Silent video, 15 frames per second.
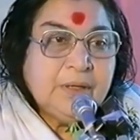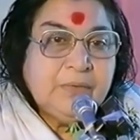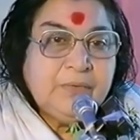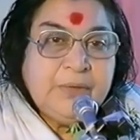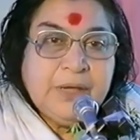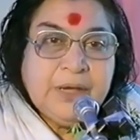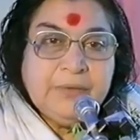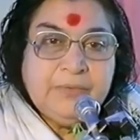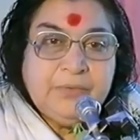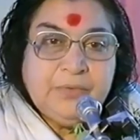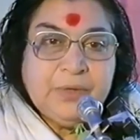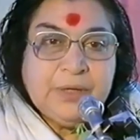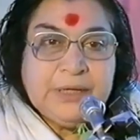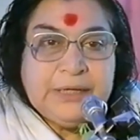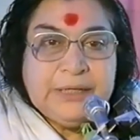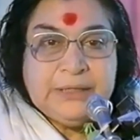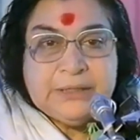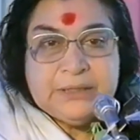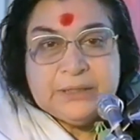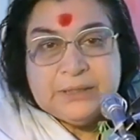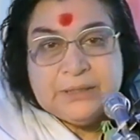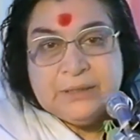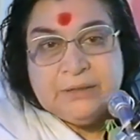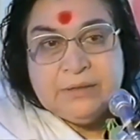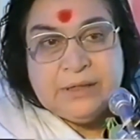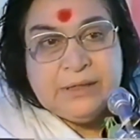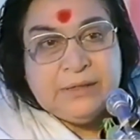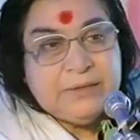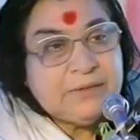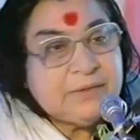we have to arrange certain
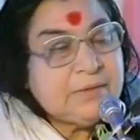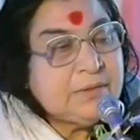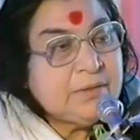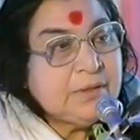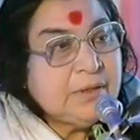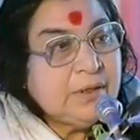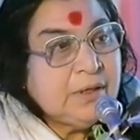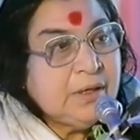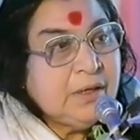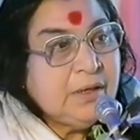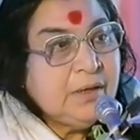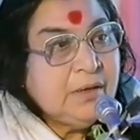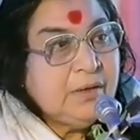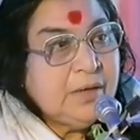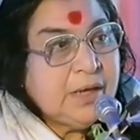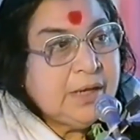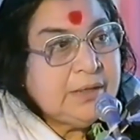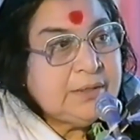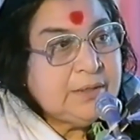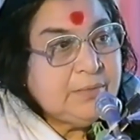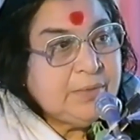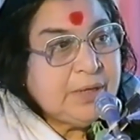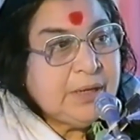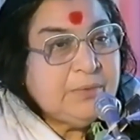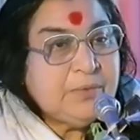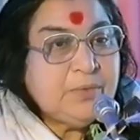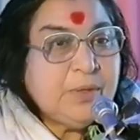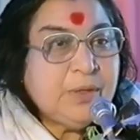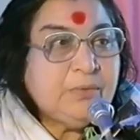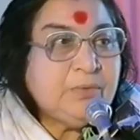things, like
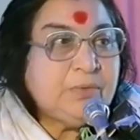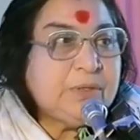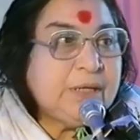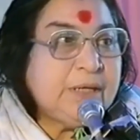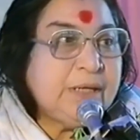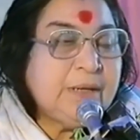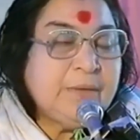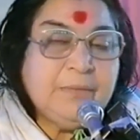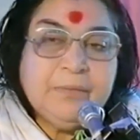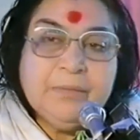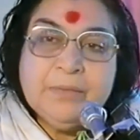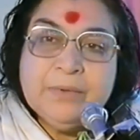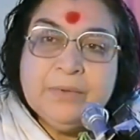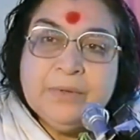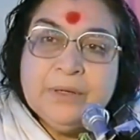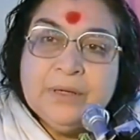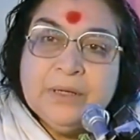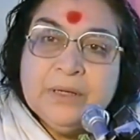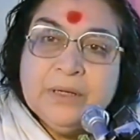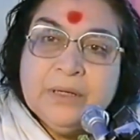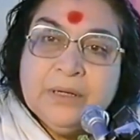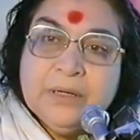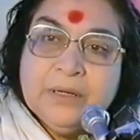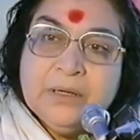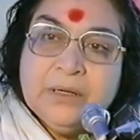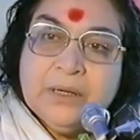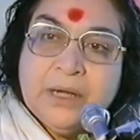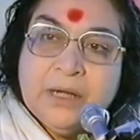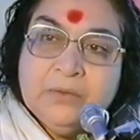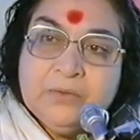sometimes we have to send them
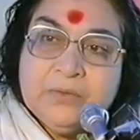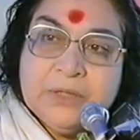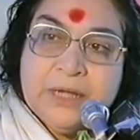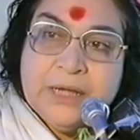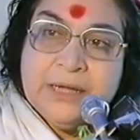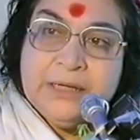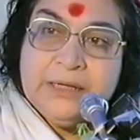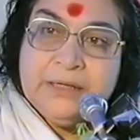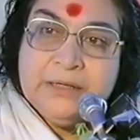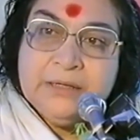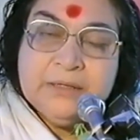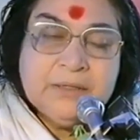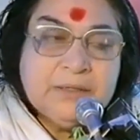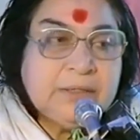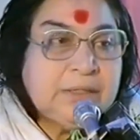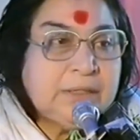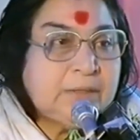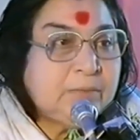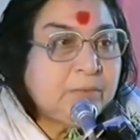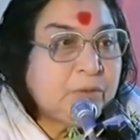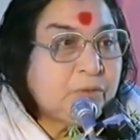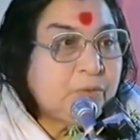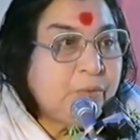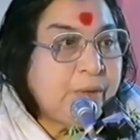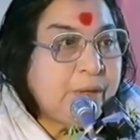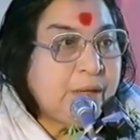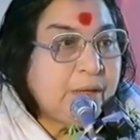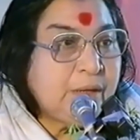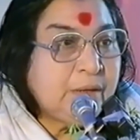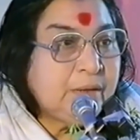outside the
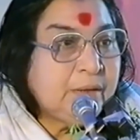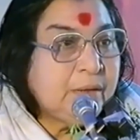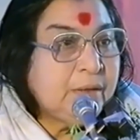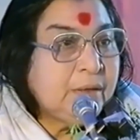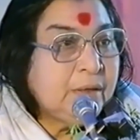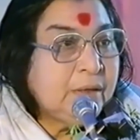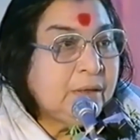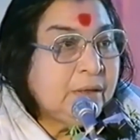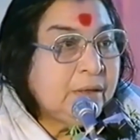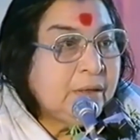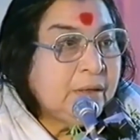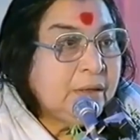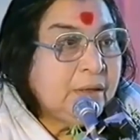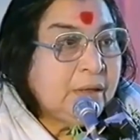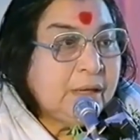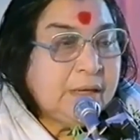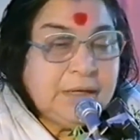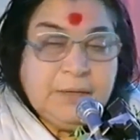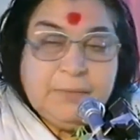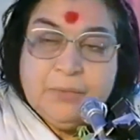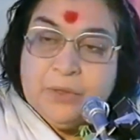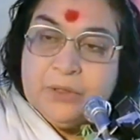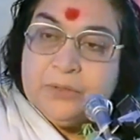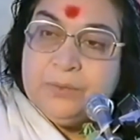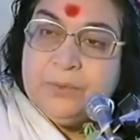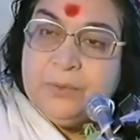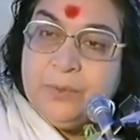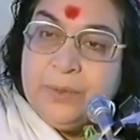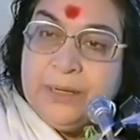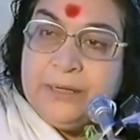atmosphere and they
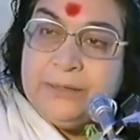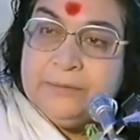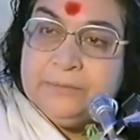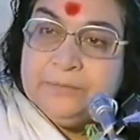prosper well.